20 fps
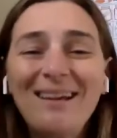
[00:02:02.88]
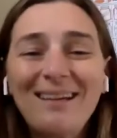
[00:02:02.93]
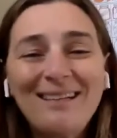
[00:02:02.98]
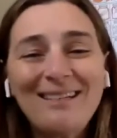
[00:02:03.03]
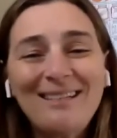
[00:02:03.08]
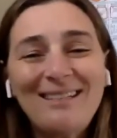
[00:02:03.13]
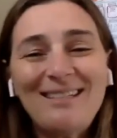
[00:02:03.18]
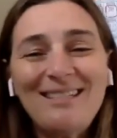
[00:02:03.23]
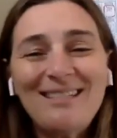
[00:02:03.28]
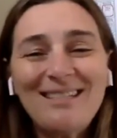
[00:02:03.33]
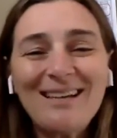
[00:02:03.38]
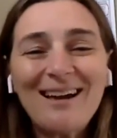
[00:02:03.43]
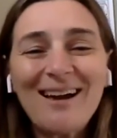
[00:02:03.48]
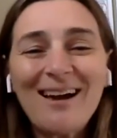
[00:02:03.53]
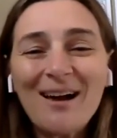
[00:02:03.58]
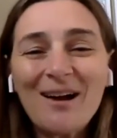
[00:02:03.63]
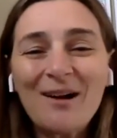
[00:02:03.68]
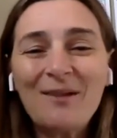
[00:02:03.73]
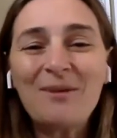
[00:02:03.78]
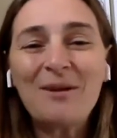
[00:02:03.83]
Good
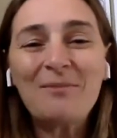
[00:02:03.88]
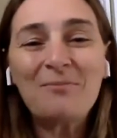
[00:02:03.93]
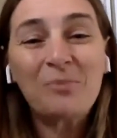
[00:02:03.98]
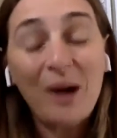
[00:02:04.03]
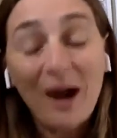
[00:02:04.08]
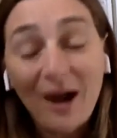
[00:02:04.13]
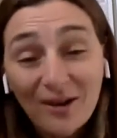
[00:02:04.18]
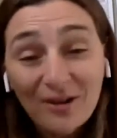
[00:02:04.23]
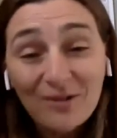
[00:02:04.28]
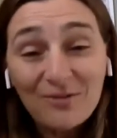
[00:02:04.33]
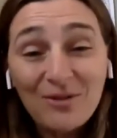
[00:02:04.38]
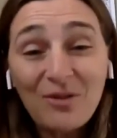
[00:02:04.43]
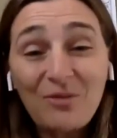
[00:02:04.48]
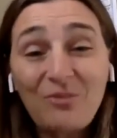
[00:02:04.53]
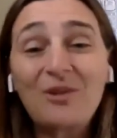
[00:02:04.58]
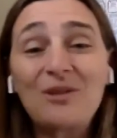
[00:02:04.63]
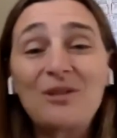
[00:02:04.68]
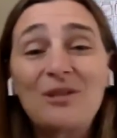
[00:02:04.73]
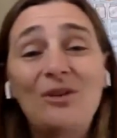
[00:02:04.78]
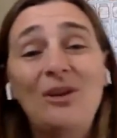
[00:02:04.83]
job. I'm proud of
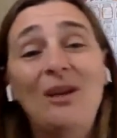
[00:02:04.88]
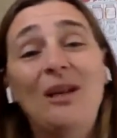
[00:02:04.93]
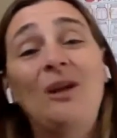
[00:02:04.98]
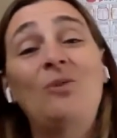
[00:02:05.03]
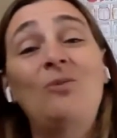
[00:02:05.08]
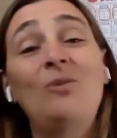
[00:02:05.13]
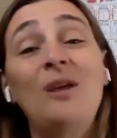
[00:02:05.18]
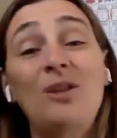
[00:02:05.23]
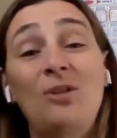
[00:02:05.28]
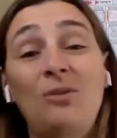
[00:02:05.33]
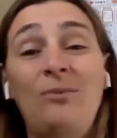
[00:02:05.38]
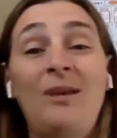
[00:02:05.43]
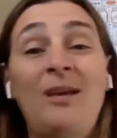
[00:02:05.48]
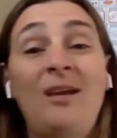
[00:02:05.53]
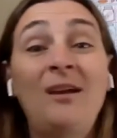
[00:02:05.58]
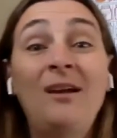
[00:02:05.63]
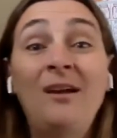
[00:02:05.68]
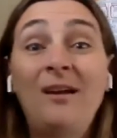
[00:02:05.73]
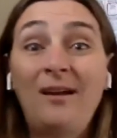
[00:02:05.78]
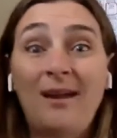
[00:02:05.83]
you for doing it with
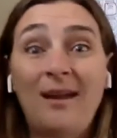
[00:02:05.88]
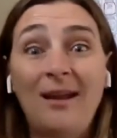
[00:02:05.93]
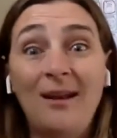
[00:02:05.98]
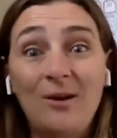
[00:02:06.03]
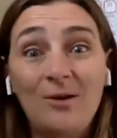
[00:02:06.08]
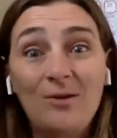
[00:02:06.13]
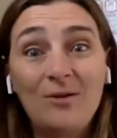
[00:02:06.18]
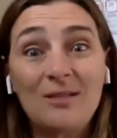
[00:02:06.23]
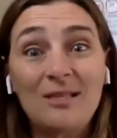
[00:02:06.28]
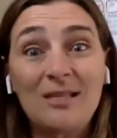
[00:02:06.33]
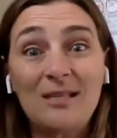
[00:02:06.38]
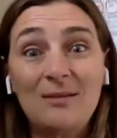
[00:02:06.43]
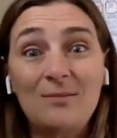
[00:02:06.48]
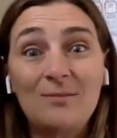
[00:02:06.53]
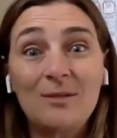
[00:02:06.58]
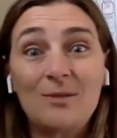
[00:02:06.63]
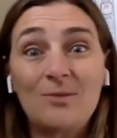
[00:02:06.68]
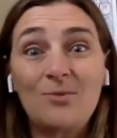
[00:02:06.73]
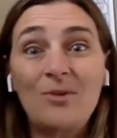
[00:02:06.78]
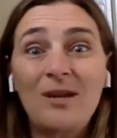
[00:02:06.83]
me. I know it
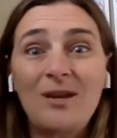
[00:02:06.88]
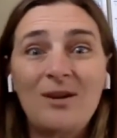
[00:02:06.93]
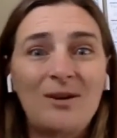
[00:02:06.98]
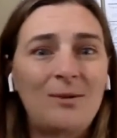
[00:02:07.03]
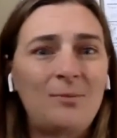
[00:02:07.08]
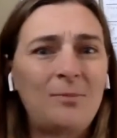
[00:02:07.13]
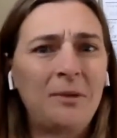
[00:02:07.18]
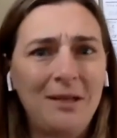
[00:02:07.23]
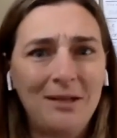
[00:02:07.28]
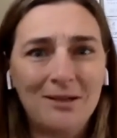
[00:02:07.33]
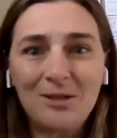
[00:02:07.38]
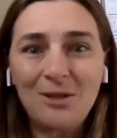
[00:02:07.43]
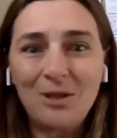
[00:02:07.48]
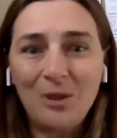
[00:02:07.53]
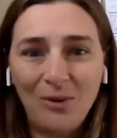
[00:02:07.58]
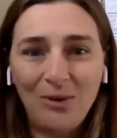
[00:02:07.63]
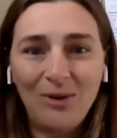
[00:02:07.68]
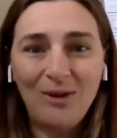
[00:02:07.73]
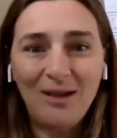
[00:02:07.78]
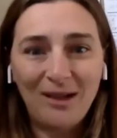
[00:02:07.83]
seems weird, but you're
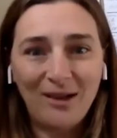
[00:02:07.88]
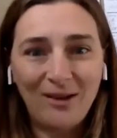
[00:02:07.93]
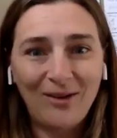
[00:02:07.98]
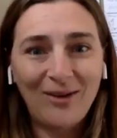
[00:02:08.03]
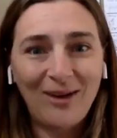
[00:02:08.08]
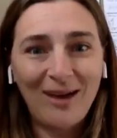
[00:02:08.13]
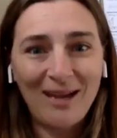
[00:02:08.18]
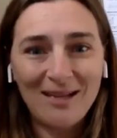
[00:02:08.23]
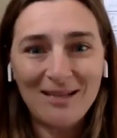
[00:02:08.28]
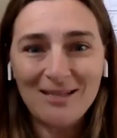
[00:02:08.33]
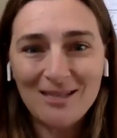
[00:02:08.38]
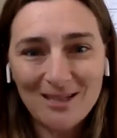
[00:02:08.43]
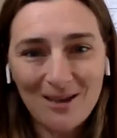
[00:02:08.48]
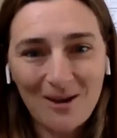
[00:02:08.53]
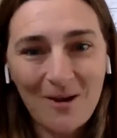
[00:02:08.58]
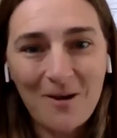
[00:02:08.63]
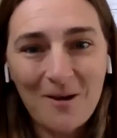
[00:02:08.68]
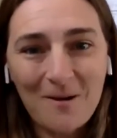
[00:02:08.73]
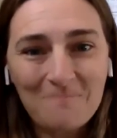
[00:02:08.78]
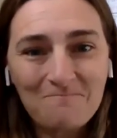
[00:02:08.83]
doing a great
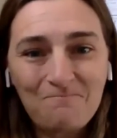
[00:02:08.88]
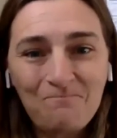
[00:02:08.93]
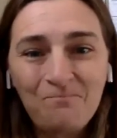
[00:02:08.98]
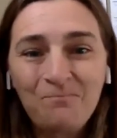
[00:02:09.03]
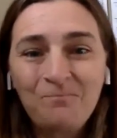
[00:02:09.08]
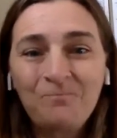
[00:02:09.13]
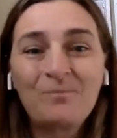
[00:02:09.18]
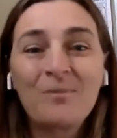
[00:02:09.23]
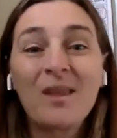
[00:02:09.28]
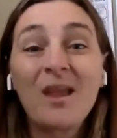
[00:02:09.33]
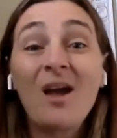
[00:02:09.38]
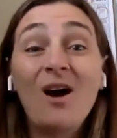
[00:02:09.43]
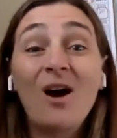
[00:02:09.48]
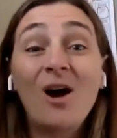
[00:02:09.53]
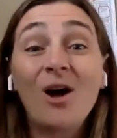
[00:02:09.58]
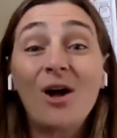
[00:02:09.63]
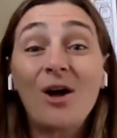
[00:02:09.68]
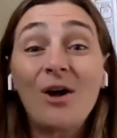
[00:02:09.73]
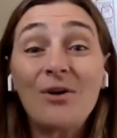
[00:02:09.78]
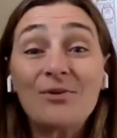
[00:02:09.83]
job.
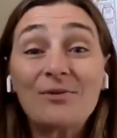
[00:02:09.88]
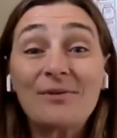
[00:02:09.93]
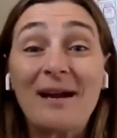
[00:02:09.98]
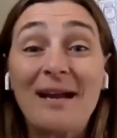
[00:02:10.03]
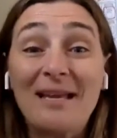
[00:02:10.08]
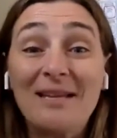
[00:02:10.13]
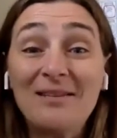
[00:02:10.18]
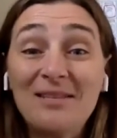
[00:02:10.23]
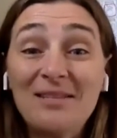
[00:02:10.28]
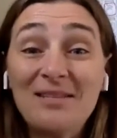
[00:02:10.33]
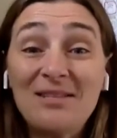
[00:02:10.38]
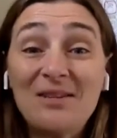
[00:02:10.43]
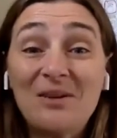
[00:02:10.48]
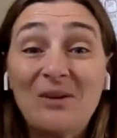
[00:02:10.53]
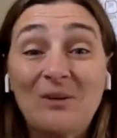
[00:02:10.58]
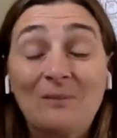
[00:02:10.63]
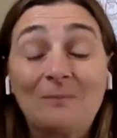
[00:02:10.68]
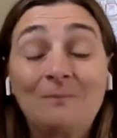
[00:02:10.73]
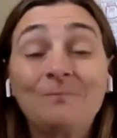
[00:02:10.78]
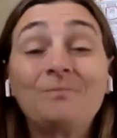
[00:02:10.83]
All right,
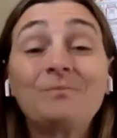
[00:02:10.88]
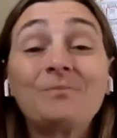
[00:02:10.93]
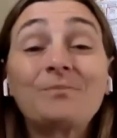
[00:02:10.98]
so